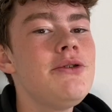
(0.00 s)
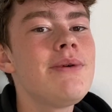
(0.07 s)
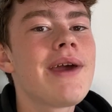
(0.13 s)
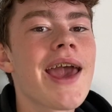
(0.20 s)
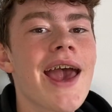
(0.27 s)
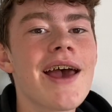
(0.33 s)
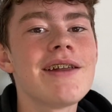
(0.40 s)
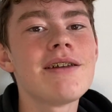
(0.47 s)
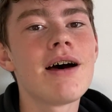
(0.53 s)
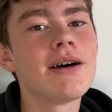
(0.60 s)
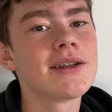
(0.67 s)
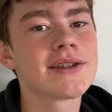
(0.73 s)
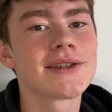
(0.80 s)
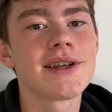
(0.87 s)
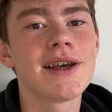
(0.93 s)

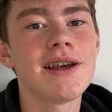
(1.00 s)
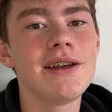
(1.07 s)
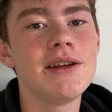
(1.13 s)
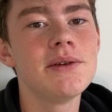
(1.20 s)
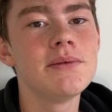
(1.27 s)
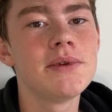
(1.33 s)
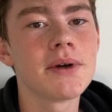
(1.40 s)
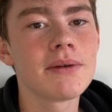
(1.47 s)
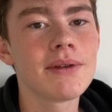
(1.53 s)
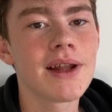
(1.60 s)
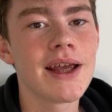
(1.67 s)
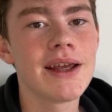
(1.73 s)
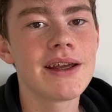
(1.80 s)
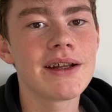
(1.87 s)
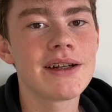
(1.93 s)
cannot say you don't
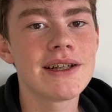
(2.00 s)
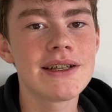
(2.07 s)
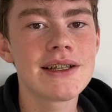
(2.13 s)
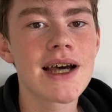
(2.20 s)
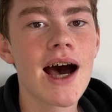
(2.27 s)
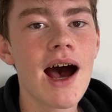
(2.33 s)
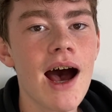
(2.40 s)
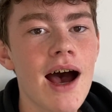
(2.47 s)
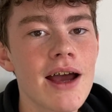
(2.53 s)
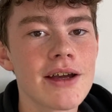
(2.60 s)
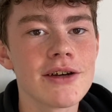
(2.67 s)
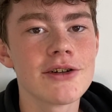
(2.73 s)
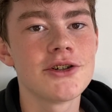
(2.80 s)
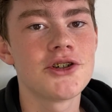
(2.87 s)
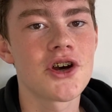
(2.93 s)
like an
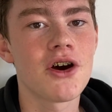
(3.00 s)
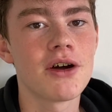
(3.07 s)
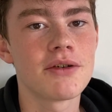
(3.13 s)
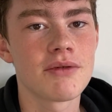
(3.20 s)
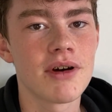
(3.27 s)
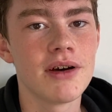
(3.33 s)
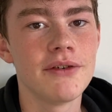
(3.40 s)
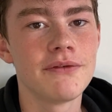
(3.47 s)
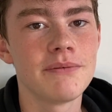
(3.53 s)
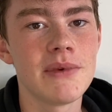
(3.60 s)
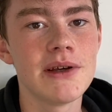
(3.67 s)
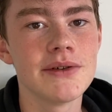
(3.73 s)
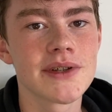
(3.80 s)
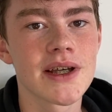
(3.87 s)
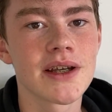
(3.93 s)
entire genre of
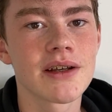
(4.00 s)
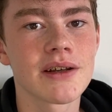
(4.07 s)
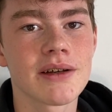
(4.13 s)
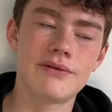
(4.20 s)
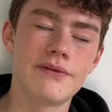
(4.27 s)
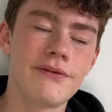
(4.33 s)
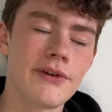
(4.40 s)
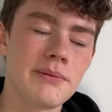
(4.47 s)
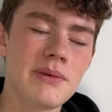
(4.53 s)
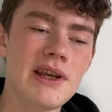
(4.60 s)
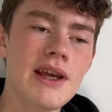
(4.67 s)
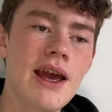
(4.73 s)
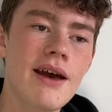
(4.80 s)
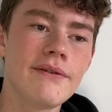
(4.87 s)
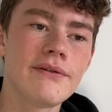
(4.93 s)
music. For me,
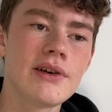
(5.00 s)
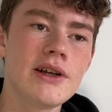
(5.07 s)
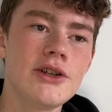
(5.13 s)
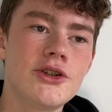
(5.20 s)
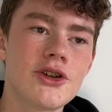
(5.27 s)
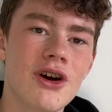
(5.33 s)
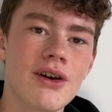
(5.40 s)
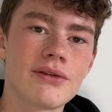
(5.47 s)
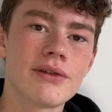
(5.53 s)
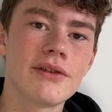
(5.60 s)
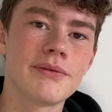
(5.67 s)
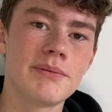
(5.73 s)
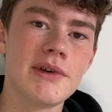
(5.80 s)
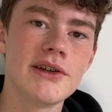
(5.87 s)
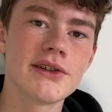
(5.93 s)
every genre
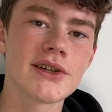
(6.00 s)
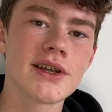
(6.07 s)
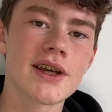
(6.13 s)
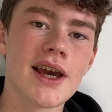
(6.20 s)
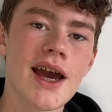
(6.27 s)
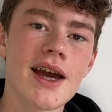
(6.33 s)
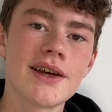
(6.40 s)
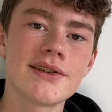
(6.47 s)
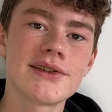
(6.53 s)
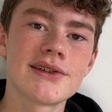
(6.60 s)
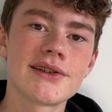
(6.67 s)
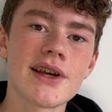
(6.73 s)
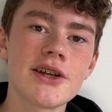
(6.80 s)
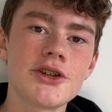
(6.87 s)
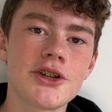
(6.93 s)
of music has
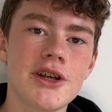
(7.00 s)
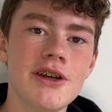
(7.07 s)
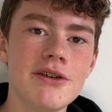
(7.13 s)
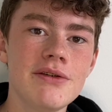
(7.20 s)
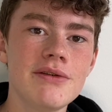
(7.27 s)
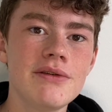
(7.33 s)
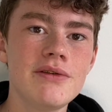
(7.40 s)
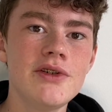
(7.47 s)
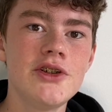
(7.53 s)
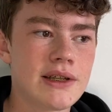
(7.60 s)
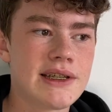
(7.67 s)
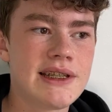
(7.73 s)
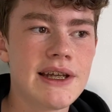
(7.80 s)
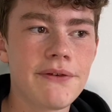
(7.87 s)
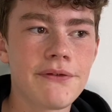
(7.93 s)
such huge
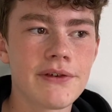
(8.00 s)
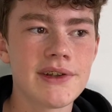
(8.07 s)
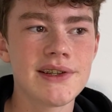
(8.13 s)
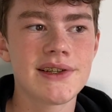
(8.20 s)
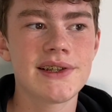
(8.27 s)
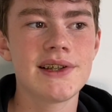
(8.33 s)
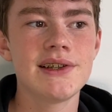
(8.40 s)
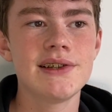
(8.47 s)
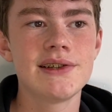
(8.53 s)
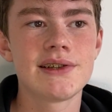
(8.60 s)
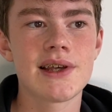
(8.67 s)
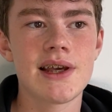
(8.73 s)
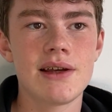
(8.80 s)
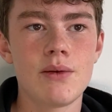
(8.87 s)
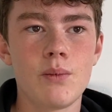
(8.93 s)
differences
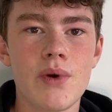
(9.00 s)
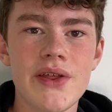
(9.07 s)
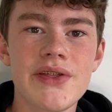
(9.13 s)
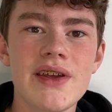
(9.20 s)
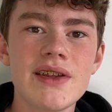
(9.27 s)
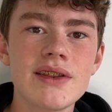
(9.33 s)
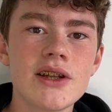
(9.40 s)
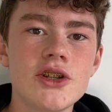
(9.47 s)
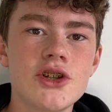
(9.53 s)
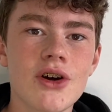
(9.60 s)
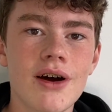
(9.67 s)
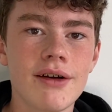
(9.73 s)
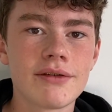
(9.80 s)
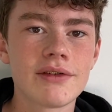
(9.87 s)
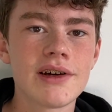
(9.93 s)
within the
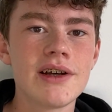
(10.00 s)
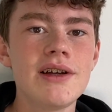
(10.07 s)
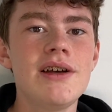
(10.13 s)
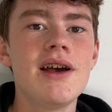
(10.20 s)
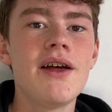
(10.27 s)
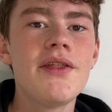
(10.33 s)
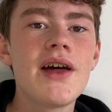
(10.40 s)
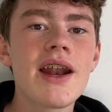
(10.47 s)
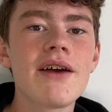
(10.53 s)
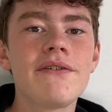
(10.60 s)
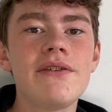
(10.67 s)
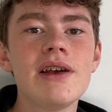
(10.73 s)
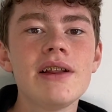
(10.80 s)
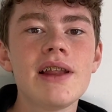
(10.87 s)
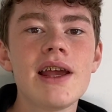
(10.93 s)
genre that I
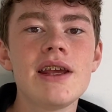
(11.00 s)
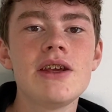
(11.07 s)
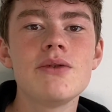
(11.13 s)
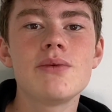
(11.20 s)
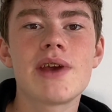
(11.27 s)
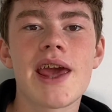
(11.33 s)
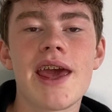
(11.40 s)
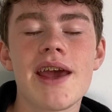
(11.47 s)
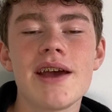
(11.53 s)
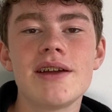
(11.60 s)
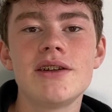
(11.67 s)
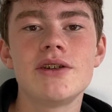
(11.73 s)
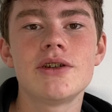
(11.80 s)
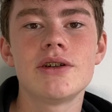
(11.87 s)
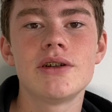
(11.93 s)
feel like you
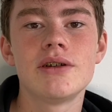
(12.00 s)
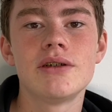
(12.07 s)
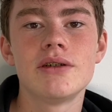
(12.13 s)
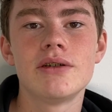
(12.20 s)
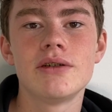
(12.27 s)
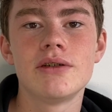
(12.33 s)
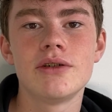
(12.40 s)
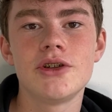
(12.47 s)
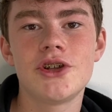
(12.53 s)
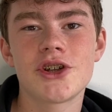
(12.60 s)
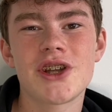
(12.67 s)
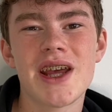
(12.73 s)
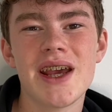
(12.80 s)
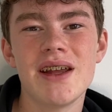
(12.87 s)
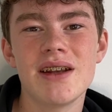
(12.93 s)
can't just
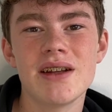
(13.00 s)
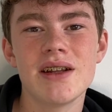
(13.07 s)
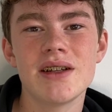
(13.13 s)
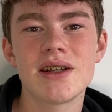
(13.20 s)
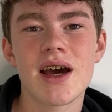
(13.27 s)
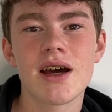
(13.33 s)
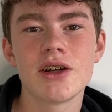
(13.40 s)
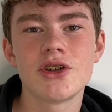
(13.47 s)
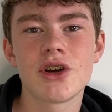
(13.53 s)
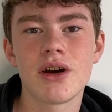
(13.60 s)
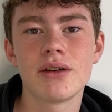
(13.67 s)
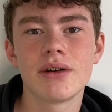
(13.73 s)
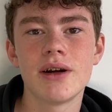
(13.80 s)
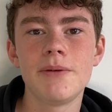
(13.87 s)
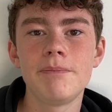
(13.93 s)
hate an entire genre.